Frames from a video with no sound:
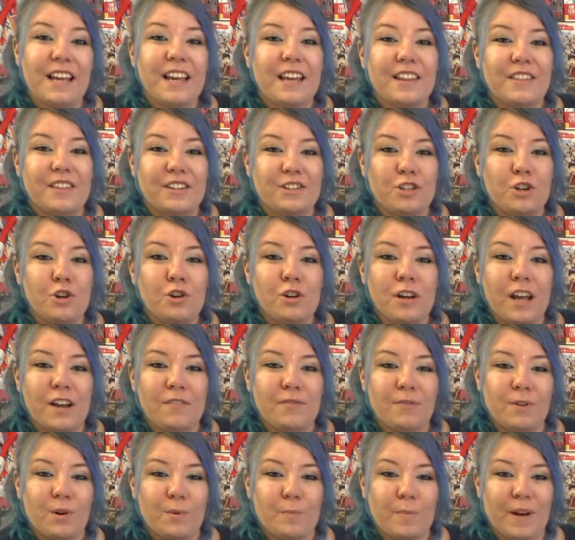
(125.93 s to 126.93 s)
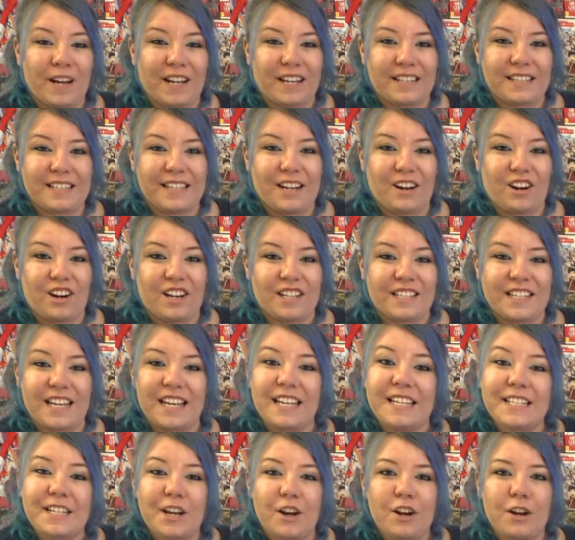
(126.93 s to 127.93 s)
The Two Love Ru manga series
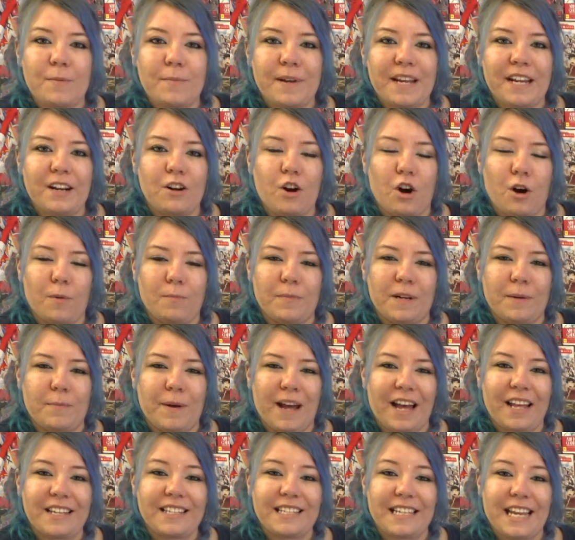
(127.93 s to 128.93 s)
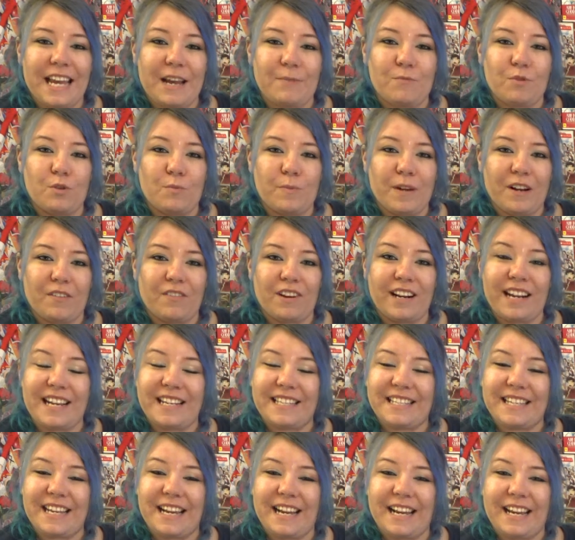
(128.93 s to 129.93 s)
is going to be an omnibus and will be
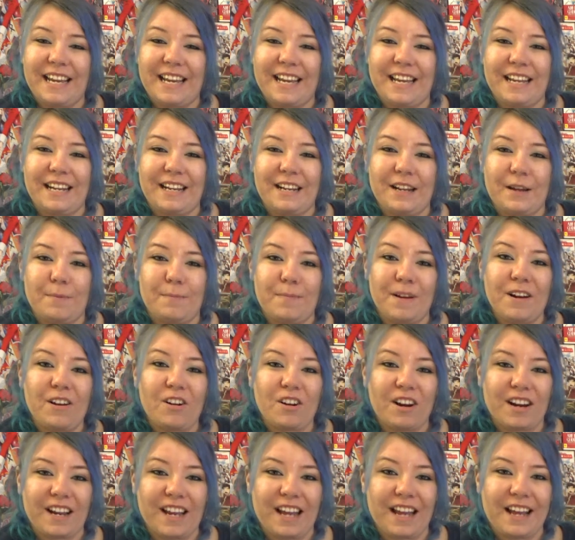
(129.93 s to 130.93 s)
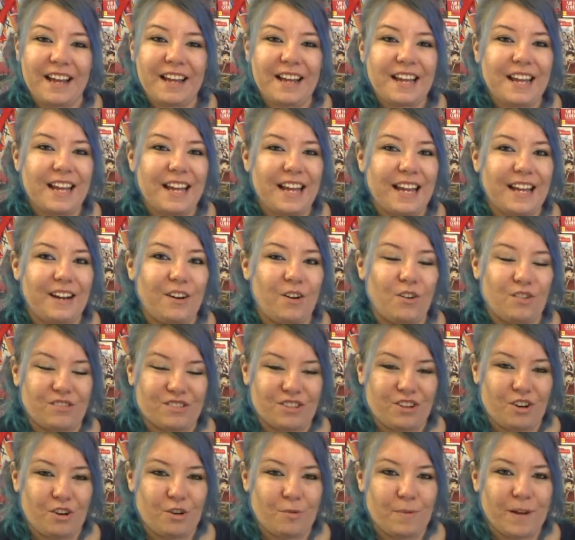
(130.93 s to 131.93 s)
releasing in America in
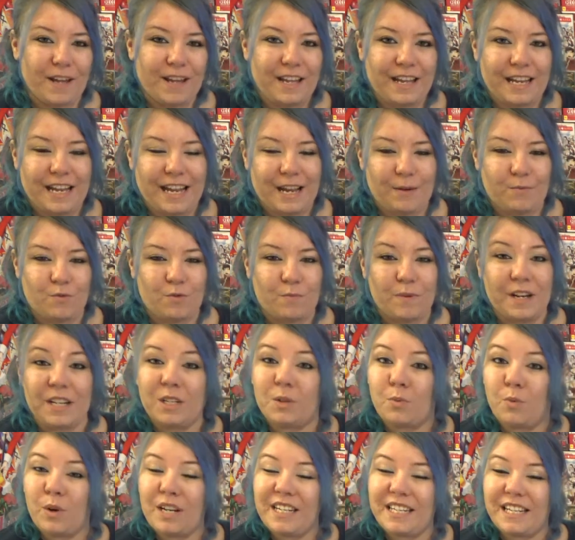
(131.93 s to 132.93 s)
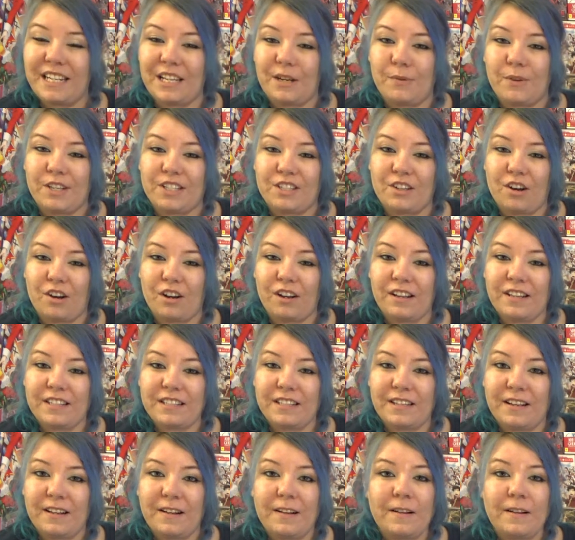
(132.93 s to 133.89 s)
October and will be $20.